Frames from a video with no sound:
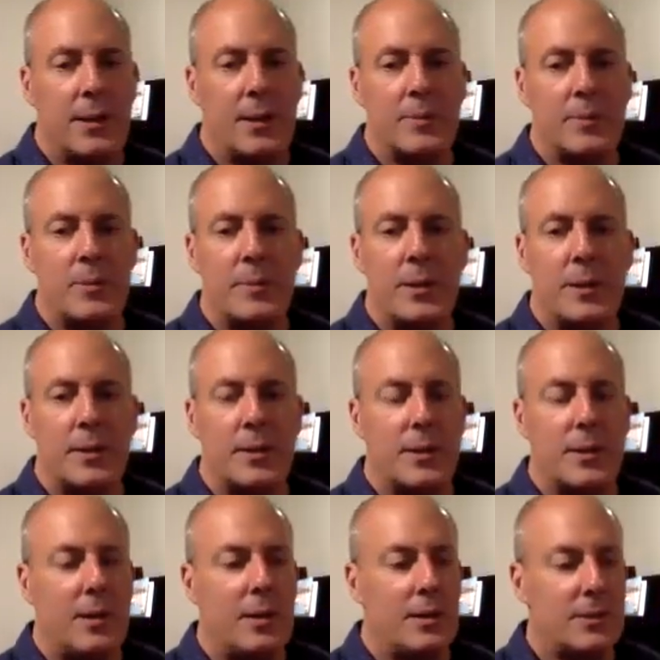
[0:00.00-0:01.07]
You may
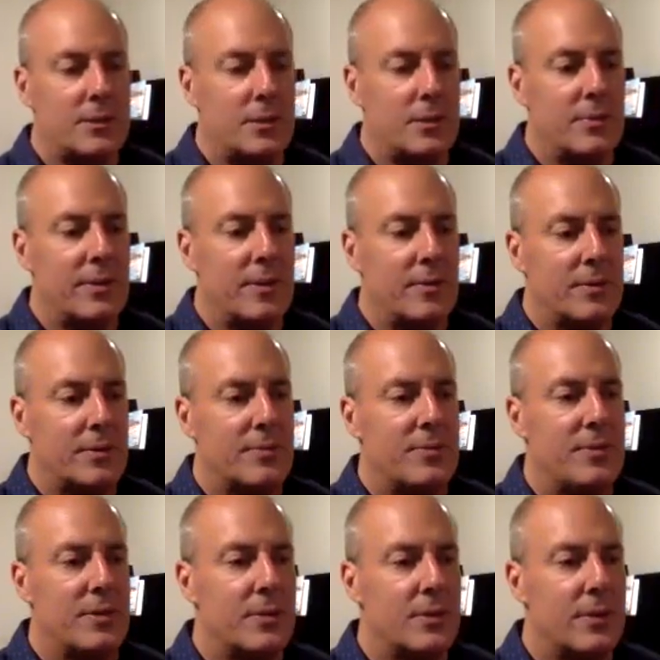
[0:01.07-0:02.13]
also be able to
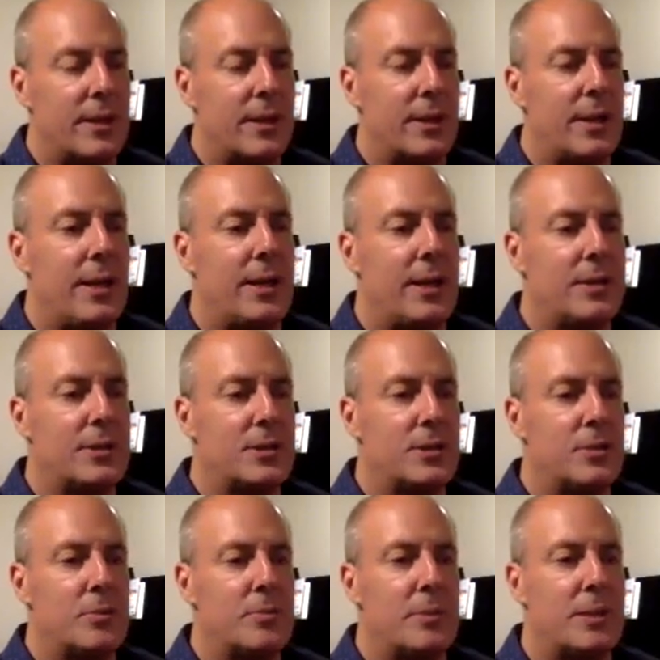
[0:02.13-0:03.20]
feel that as
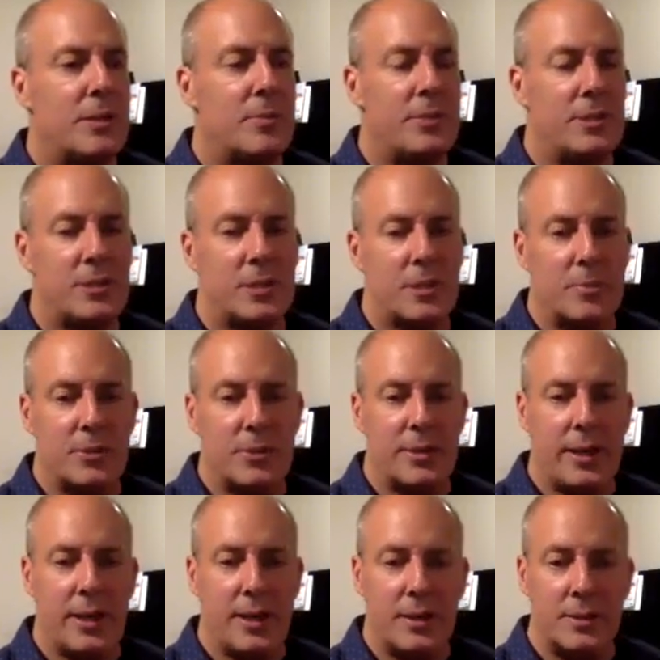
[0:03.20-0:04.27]
you bend the pitch up or
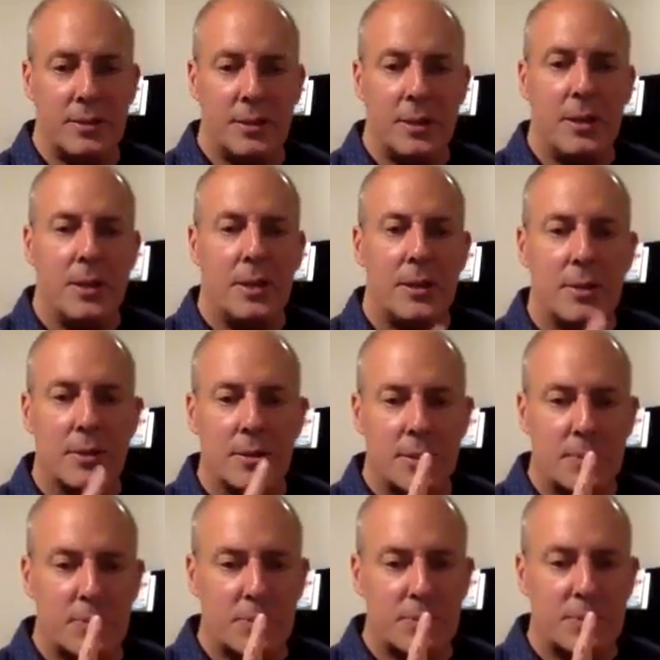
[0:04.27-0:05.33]
down, your
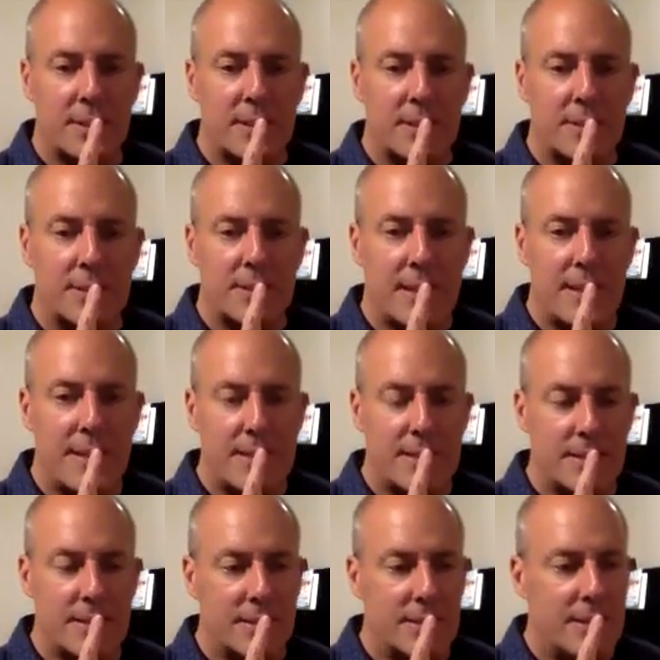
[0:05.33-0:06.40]
lips will tend to
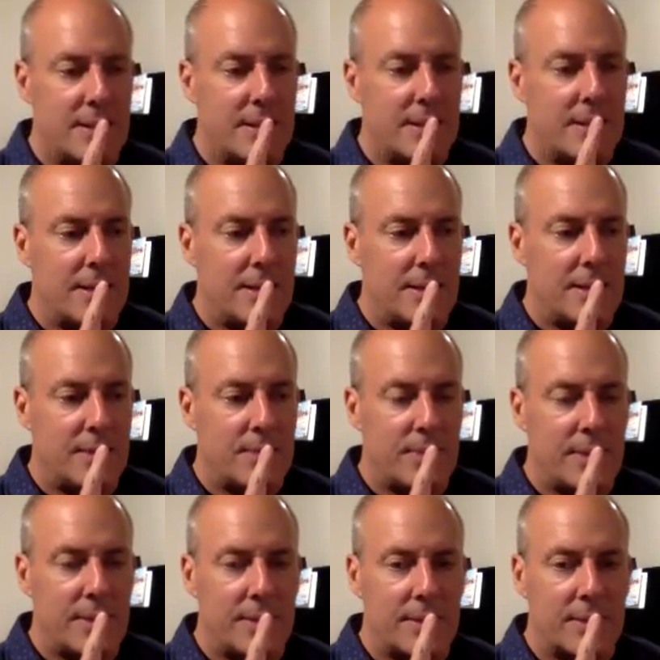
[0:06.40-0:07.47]
tighten. And
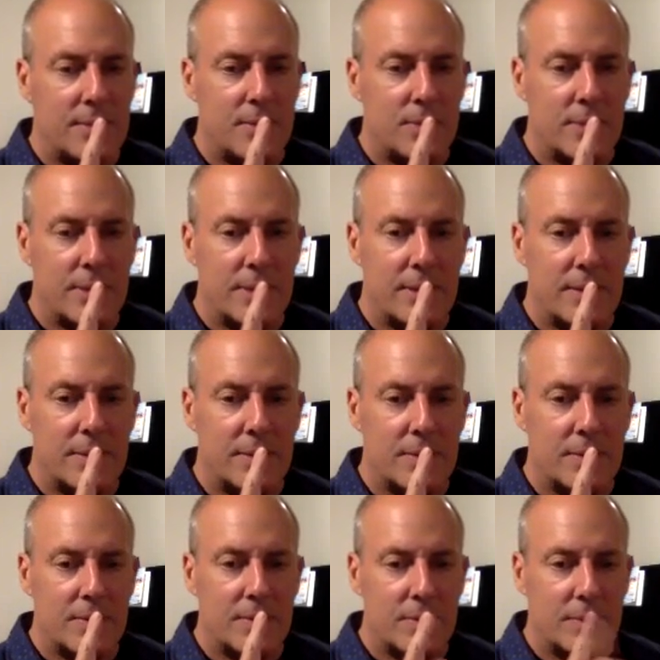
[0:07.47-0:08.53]
then when
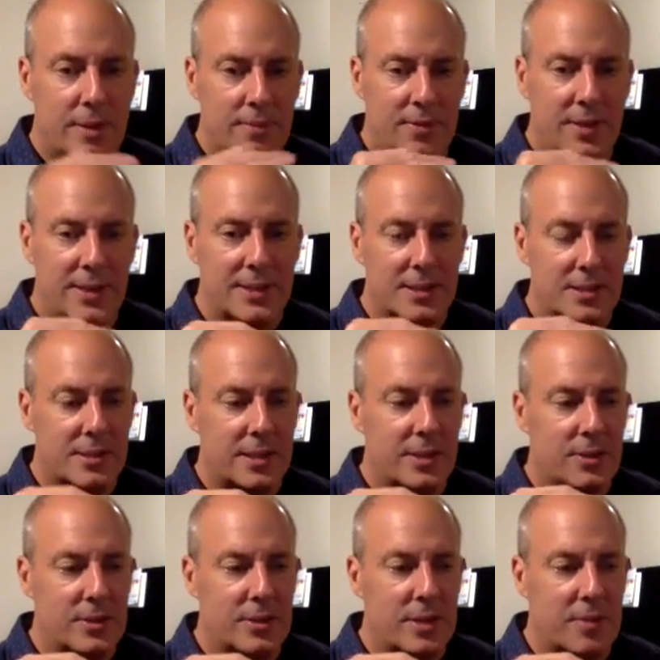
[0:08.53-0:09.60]
I find the
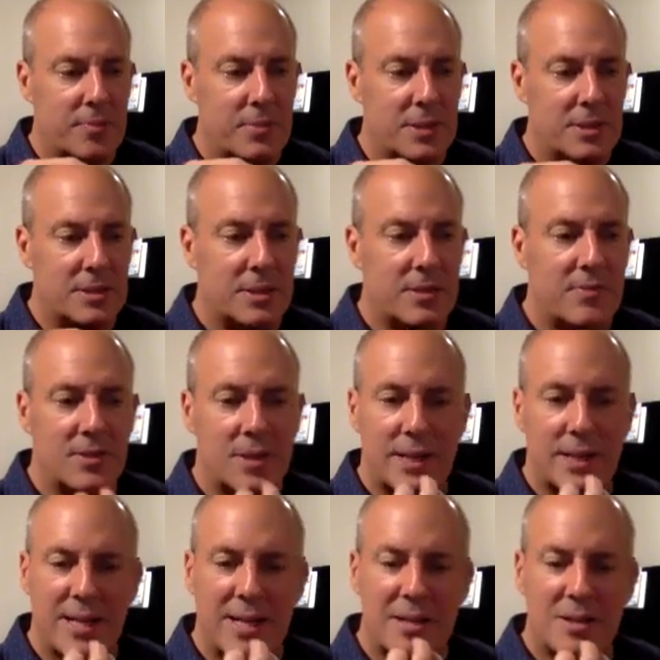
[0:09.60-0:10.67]
center of that pitch, I feel like
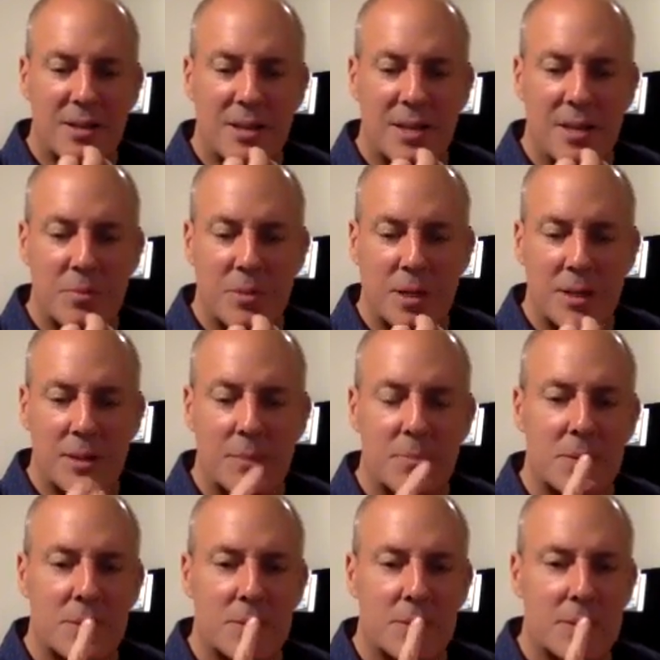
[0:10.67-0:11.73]
I can keep my
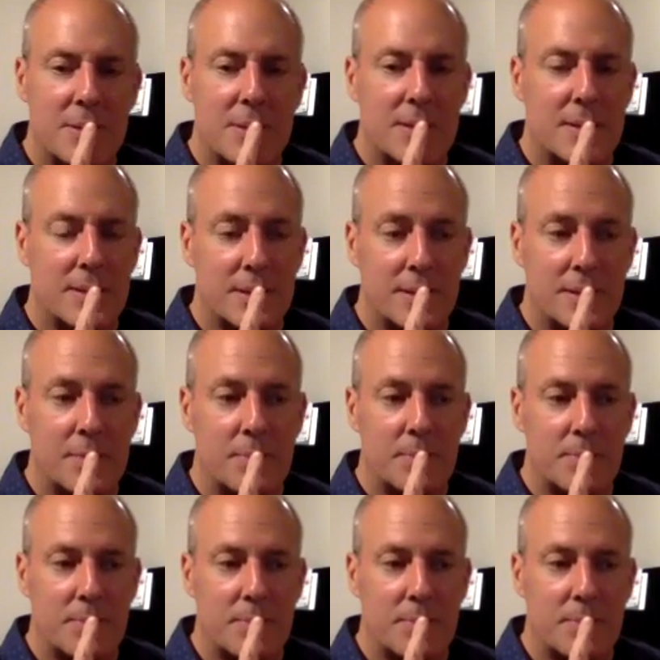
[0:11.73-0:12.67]
lips, the lip